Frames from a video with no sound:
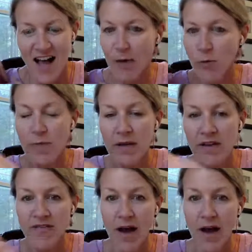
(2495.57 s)
I will
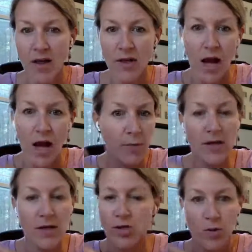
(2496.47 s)
be I'll be
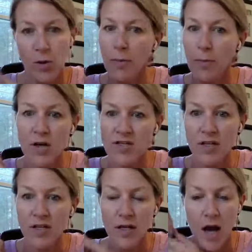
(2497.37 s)
your support
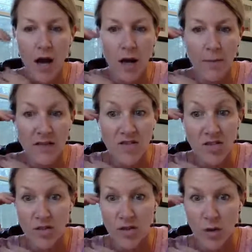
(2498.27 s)
person
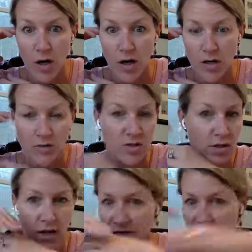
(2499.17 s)
until you are
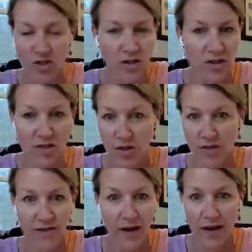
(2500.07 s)
officially
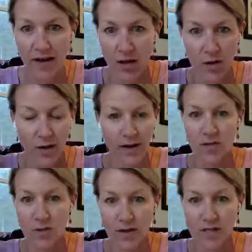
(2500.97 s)
certified and going out
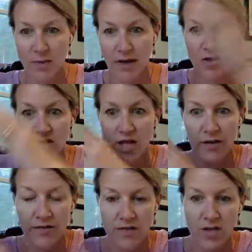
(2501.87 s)
and doing this by
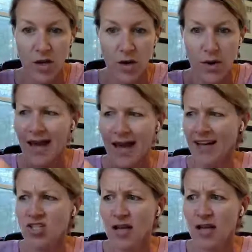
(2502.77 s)
yourself. So, and
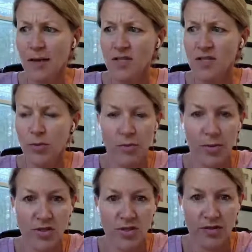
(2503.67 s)
actually, I'm the
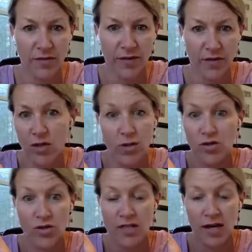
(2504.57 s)
support person for the New
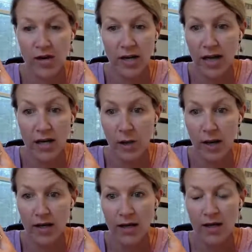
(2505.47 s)
Jersey area
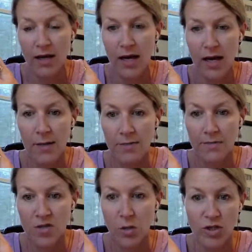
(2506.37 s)
anyway.
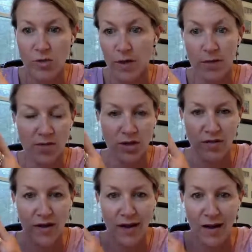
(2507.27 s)
So once you become
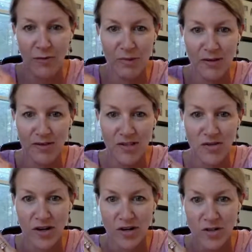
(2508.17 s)
certified, I will be your
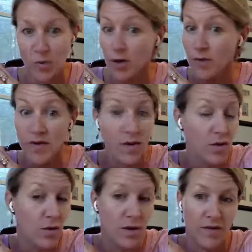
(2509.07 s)
lead trainer to work with
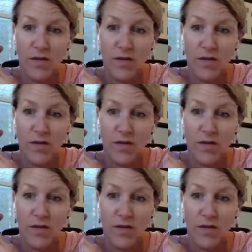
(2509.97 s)
you.